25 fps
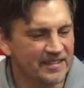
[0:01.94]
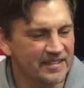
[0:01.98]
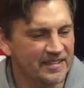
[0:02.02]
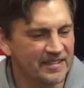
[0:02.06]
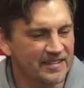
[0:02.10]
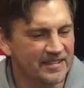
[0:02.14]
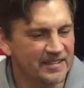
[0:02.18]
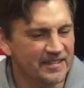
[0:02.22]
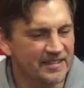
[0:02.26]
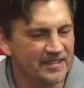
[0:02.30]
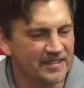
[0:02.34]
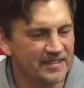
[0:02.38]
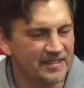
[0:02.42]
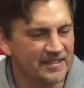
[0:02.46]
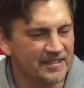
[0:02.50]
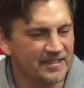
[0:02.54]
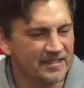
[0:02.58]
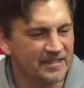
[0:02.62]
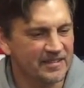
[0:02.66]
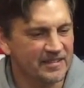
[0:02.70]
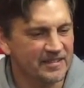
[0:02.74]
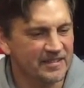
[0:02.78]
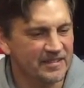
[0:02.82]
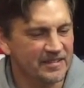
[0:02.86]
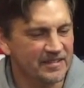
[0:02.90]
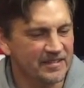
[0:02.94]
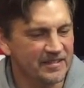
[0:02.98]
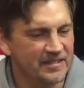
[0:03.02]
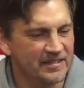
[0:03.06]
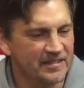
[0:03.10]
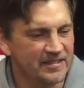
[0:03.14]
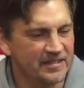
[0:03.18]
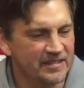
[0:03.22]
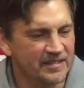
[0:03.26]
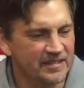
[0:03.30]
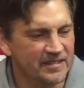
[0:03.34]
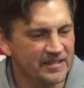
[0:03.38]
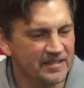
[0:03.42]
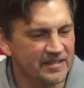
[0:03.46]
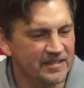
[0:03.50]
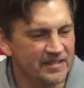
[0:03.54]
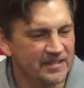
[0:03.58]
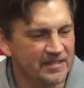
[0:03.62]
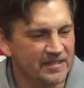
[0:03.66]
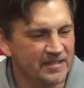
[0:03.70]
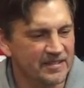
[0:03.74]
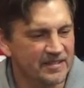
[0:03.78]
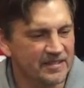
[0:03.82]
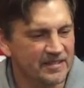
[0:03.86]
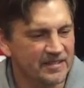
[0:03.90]

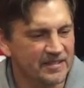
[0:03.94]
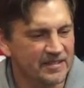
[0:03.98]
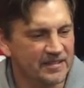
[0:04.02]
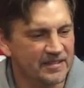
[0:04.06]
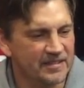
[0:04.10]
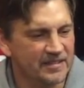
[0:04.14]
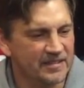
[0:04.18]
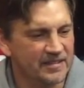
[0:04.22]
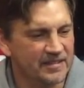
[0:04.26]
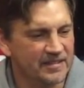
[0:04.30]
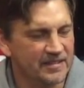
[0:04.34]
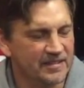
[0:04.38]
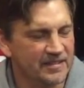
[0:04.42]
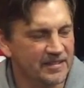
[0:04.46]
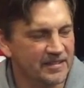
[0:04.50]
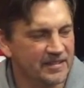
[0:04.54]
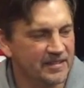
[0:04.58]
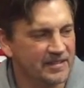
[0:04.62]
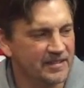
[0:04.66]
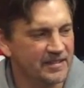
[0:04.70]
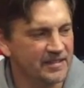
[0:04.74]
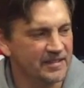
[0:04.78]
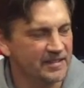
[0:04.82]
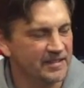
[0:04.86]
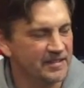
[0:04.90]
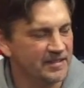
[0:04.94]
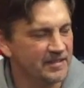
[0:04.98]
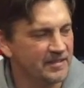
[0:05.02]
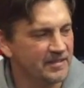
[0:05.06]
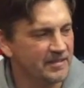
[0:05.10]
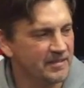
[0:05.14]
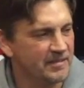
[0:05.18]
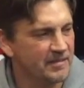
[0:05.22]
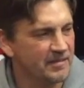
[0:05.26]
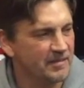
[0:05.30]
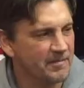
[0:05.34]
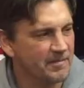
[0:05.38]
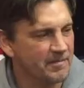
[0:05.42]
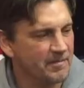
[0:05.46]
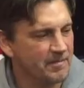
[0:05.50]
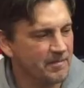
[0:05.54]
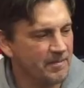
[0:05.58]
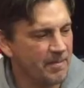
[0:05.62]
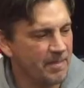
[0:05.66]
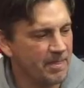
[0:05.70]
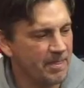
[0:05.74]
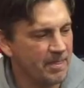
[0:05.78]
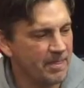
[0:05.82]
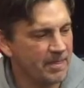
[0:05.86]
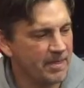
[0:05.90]

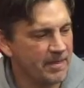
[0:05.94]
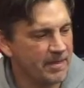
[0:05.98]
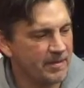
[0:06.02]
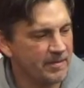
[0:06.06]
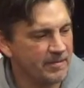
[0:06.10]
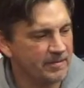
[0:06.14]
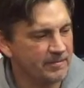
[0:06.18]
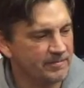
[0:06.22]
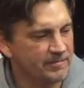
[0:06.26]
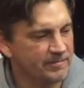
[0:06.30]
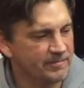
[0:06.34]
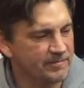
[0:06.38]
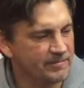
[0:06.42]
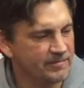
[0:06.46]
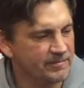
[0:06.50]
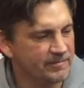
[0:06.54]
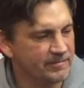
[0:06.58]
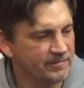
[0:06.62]
The person shown says nothing.